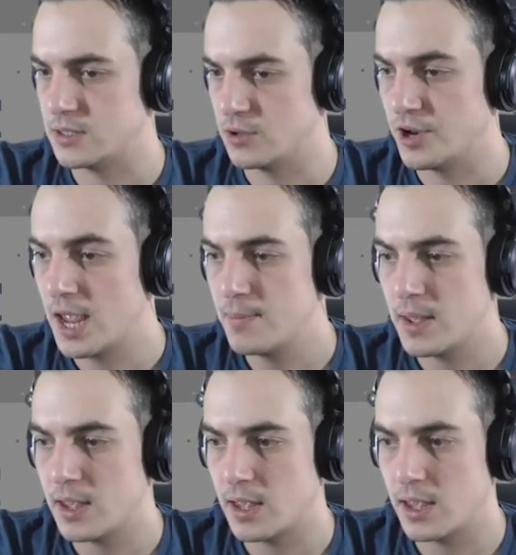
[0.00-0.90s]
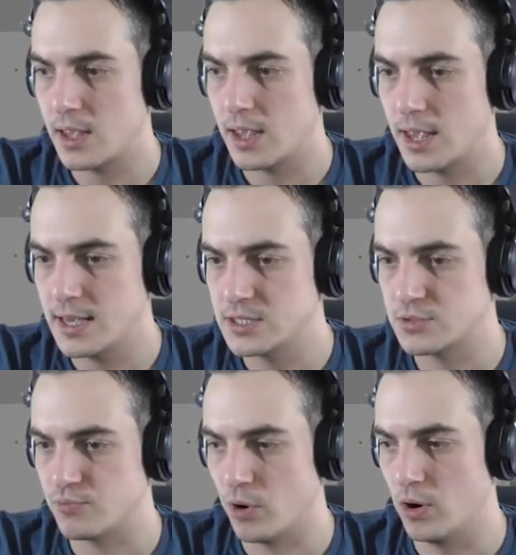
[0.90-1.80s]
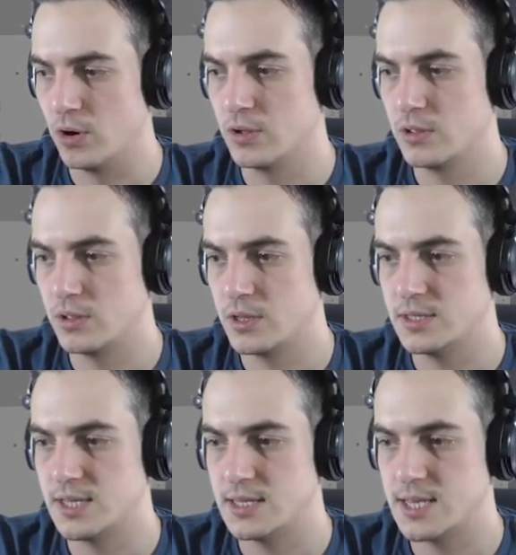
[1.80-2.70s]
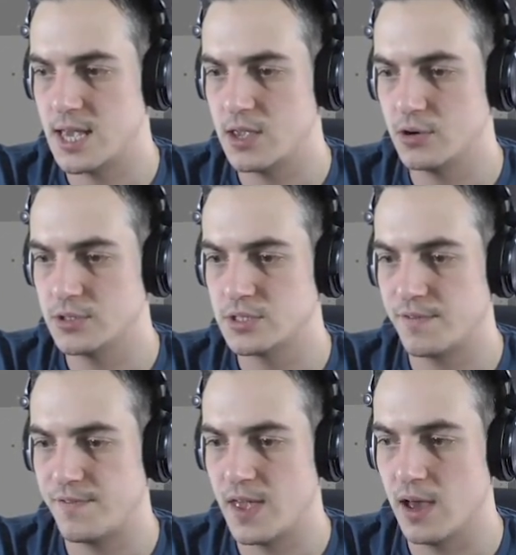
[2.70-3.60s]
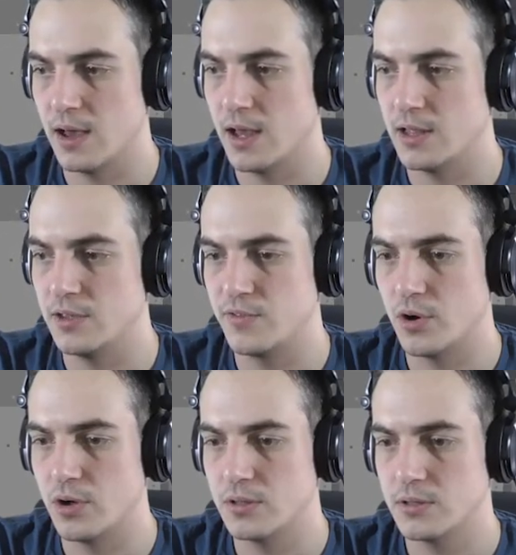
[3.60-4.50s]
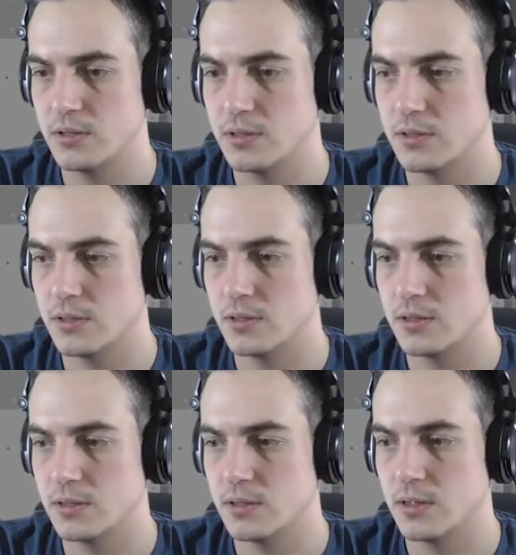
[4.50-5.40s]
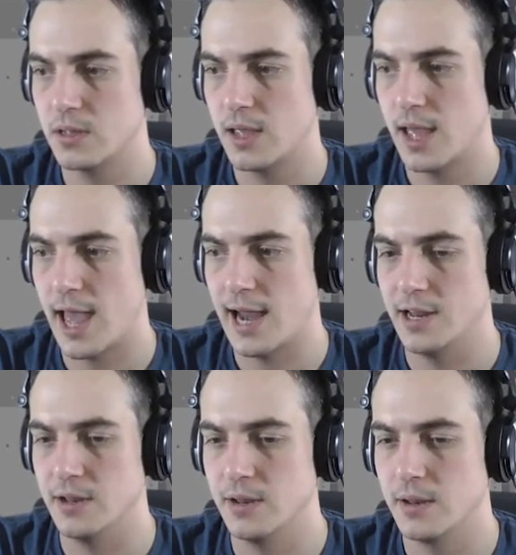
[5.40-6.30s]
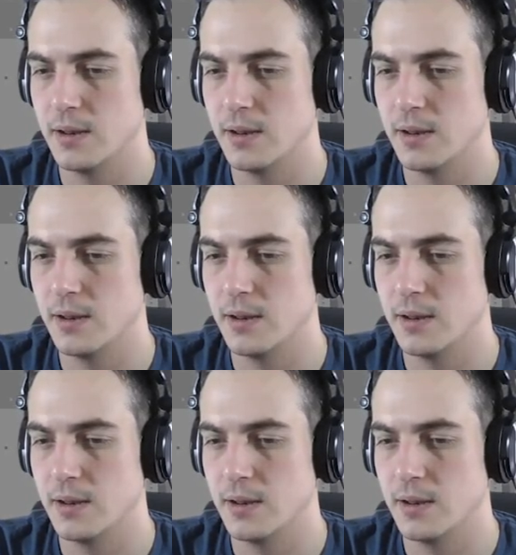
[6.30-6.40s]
Your name is wrong. It says here you're Sophia and you've got Helen.